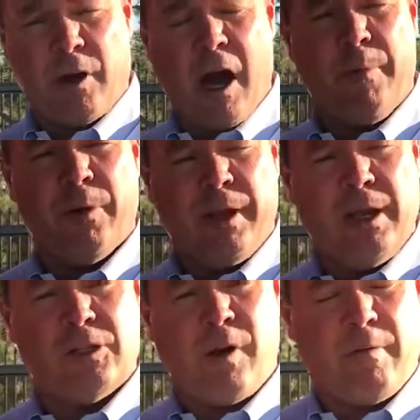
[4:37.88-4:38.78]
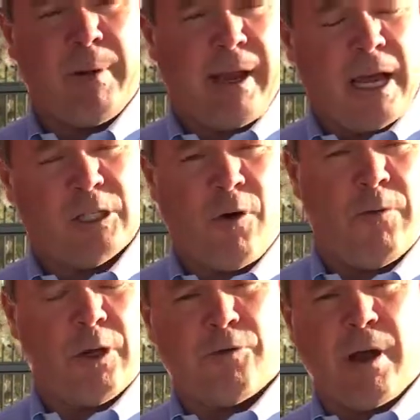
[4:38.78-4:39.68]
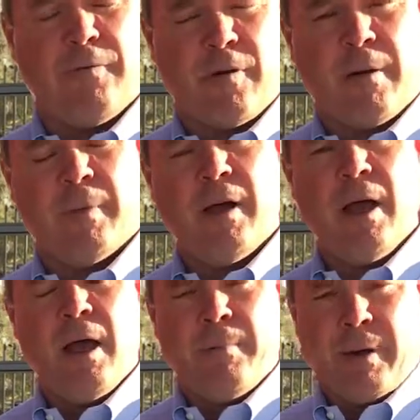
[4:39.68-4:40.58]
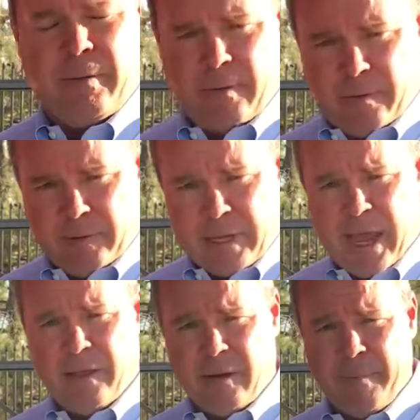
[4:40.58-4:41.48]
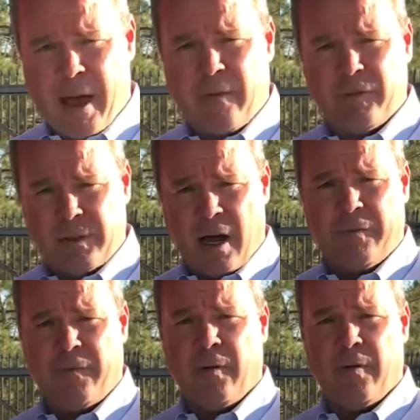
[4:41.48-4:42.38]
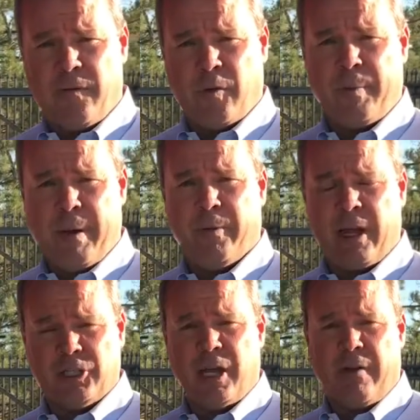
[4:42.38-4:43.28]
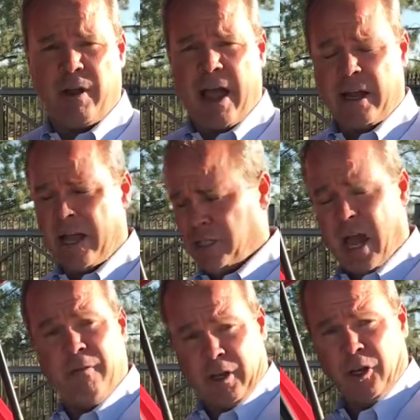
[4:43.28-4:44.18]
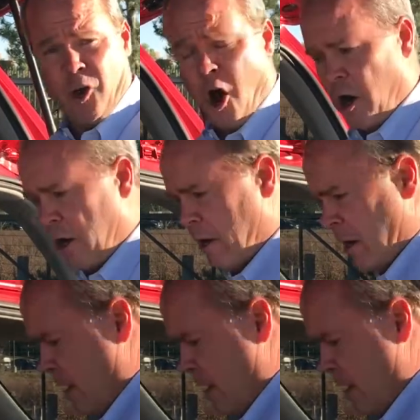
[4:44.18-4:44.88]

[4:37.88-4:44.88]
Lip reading: a couple of these so everybody has their own to drink from, but take that amount of stuff for the people that you actually have in your car.